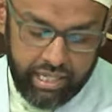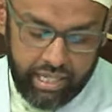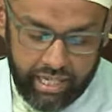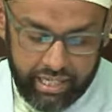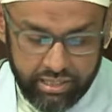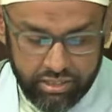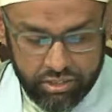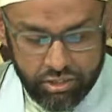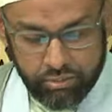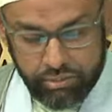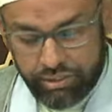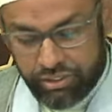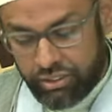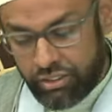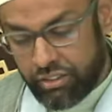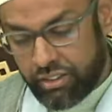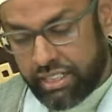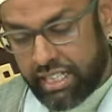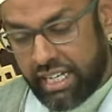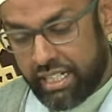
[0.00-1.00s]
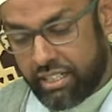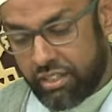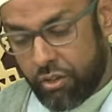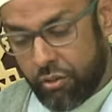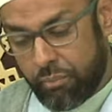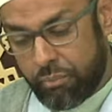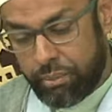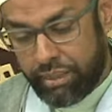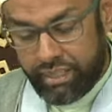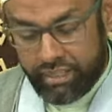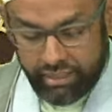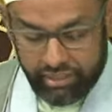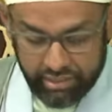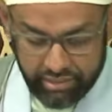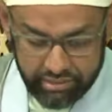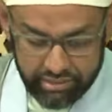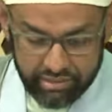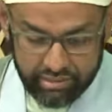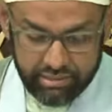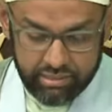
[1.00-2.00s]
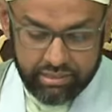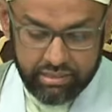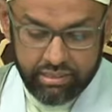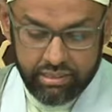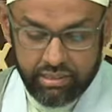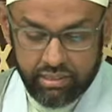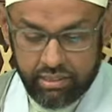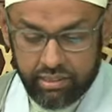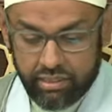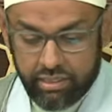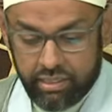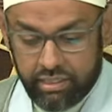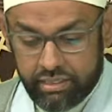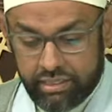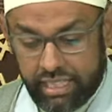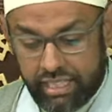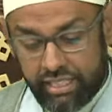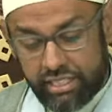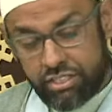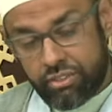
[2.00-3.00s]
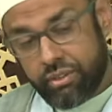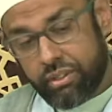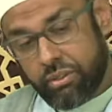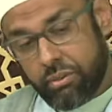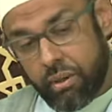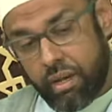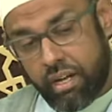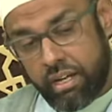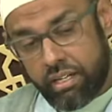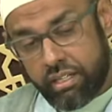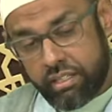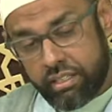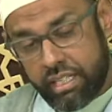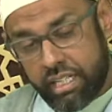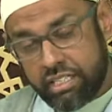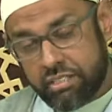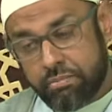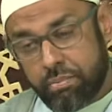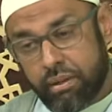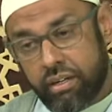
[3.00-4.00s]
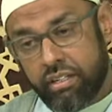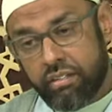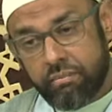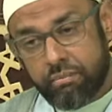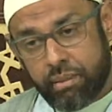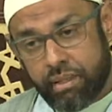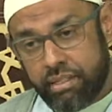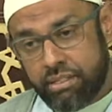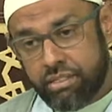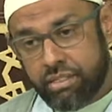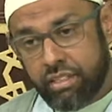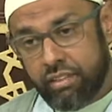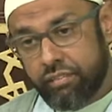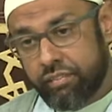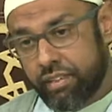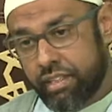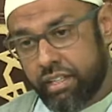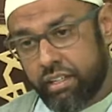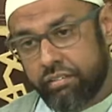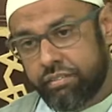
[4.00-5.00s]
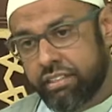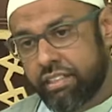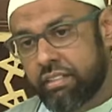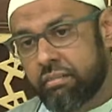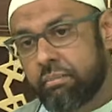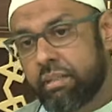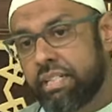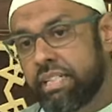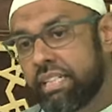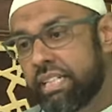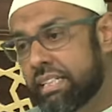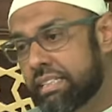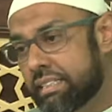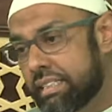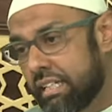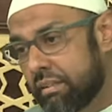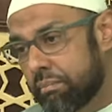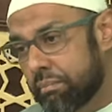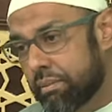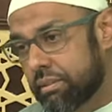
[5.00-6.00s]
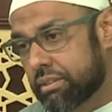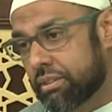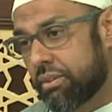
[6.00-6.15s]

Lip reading: And so when you look at obedience that is required as part and parcel of love, there are many examples.